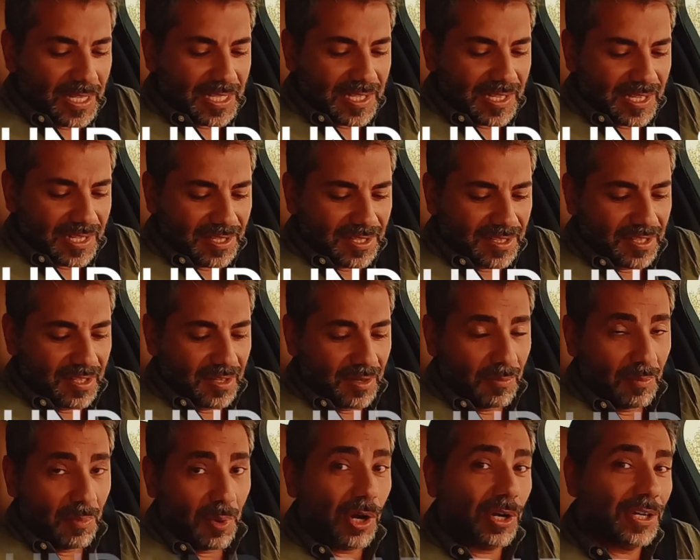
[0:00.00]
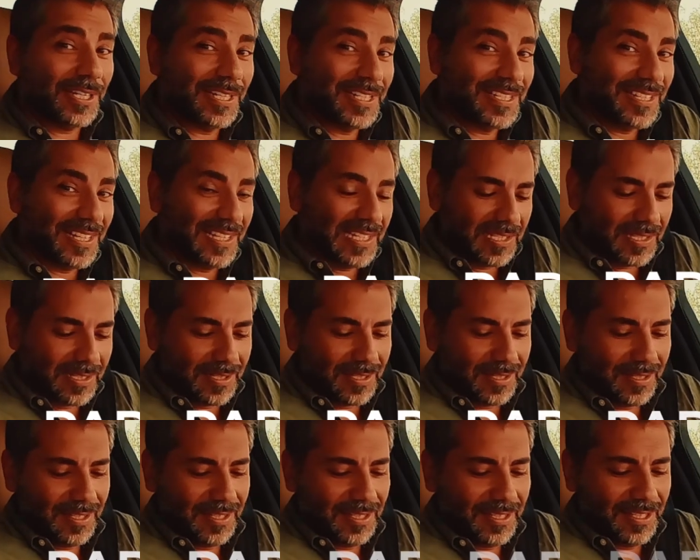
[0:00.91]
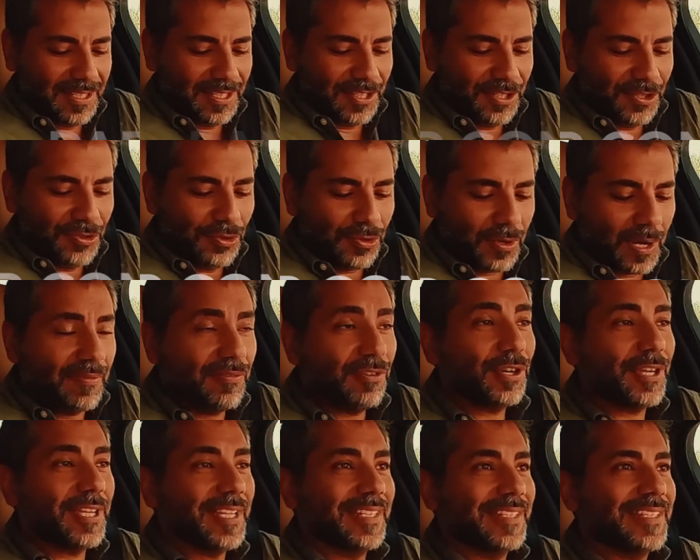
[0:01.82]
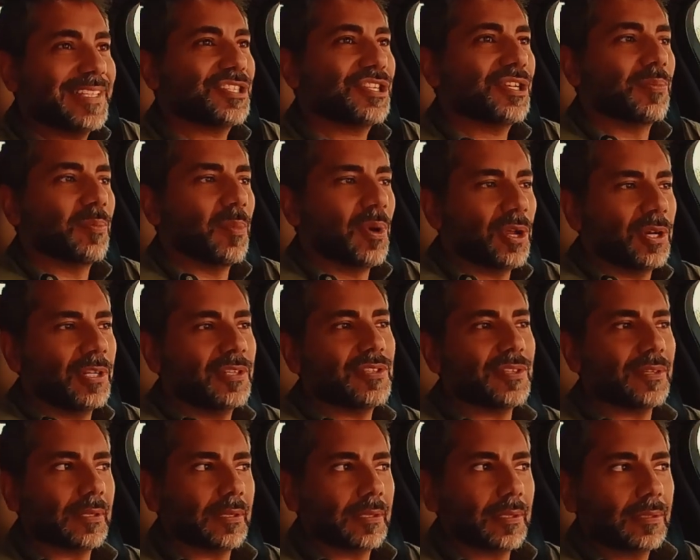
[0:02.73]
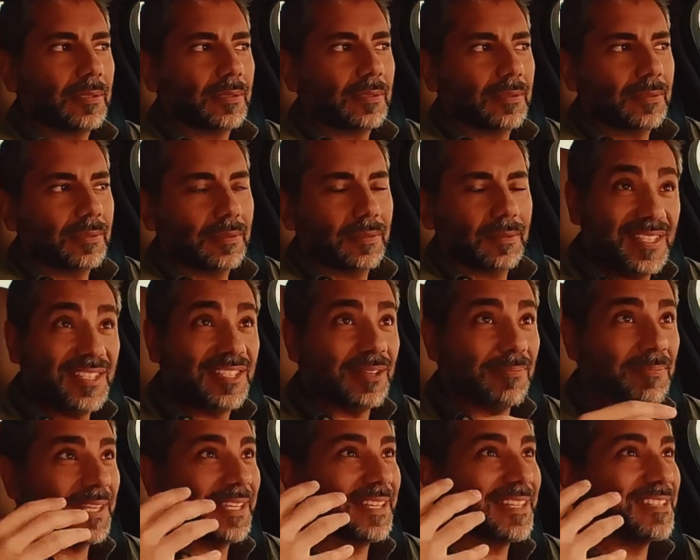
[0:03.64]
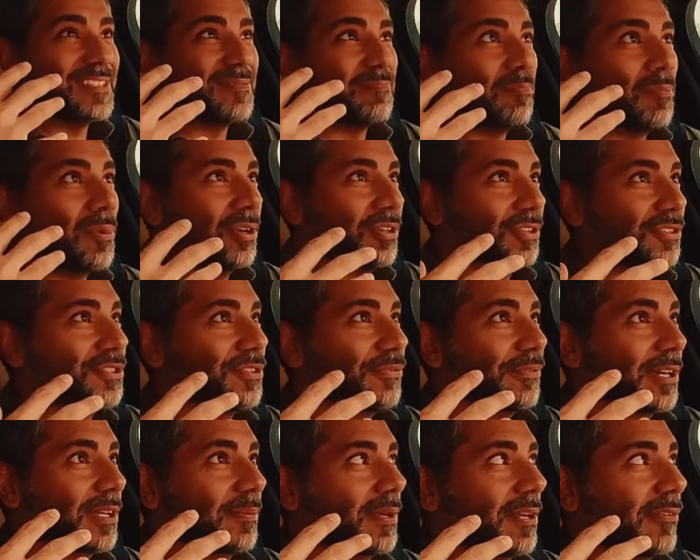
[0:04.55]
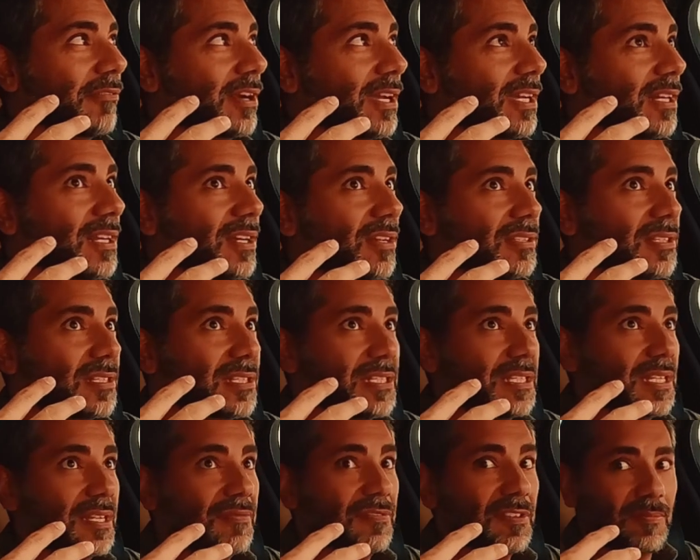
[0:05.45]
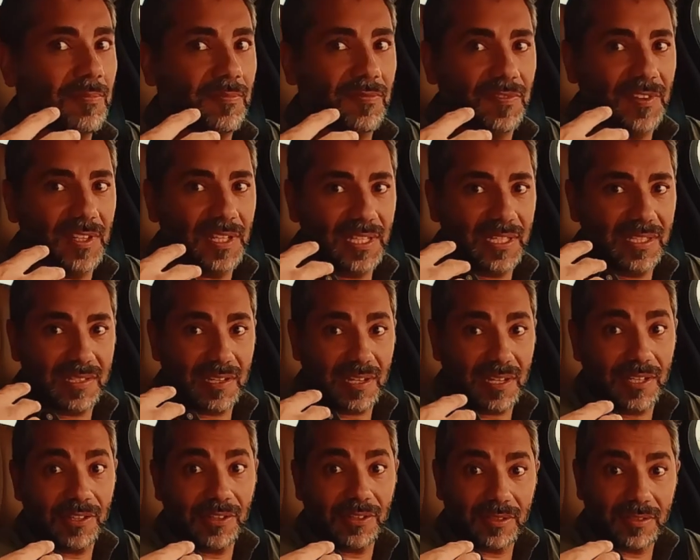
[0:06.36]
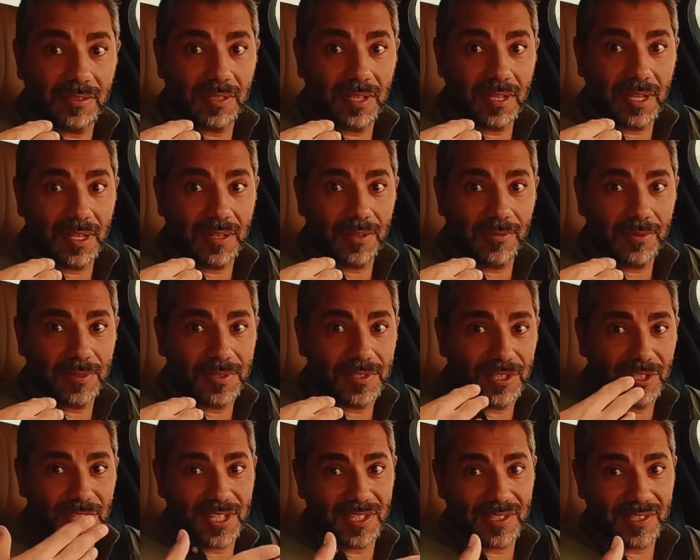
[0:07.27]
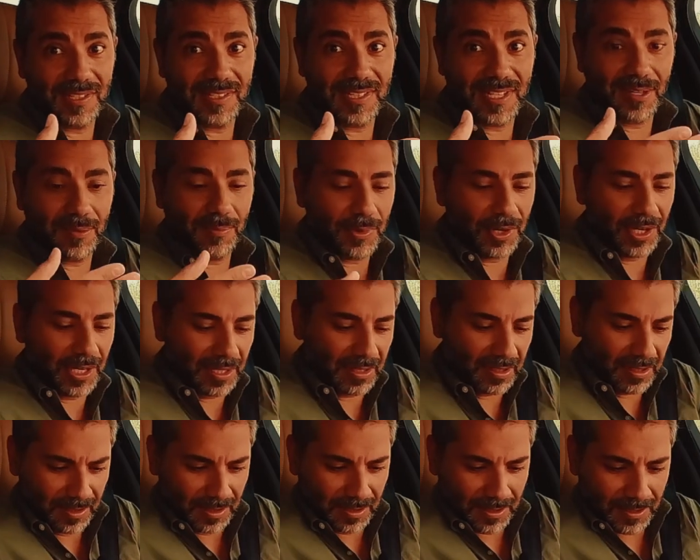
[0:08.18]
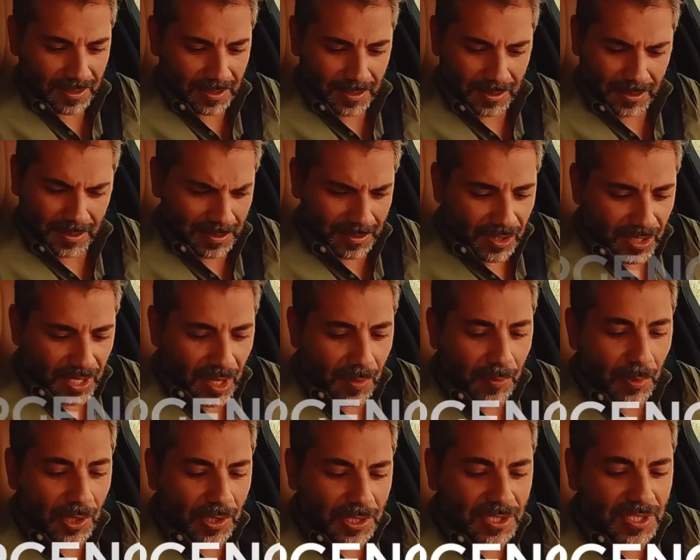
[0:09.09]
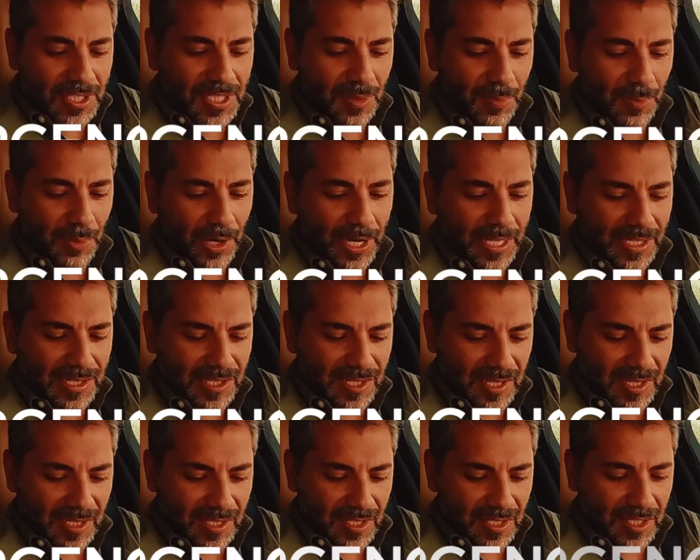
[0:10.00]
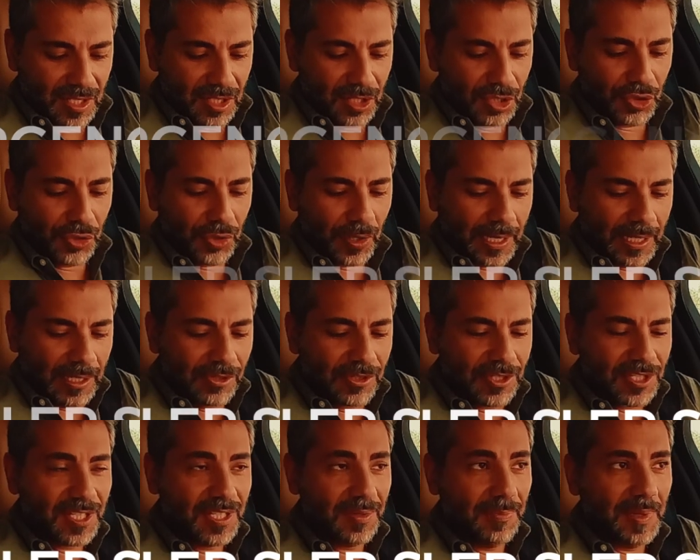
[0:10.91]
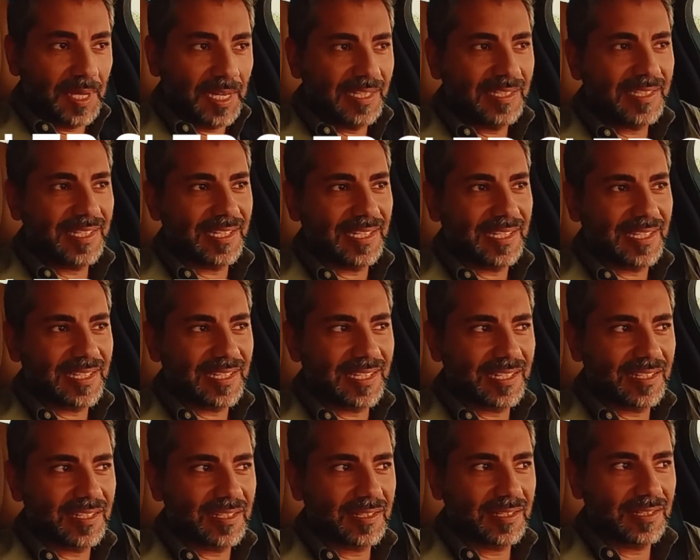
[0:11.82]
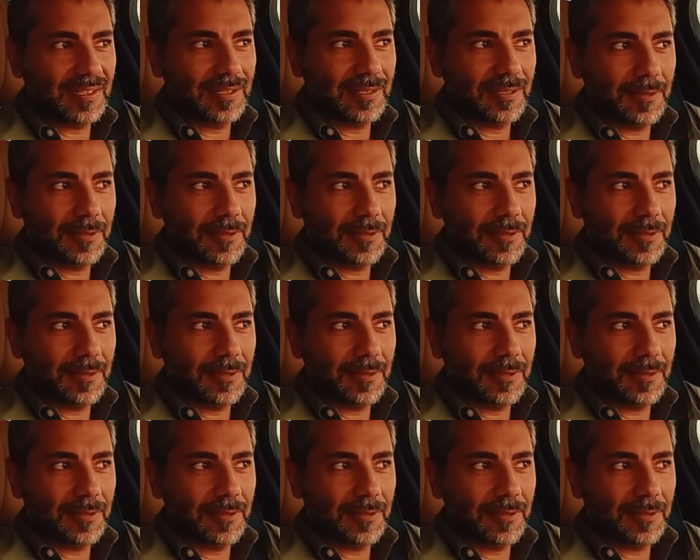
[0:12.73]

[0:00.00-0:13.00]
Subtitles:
assist, park assist, driver condition monitor. Something is monitoring me right now to see if I'm feeling tired, and it will suggest to take a break. Emergency brake assist, trailer stability assist.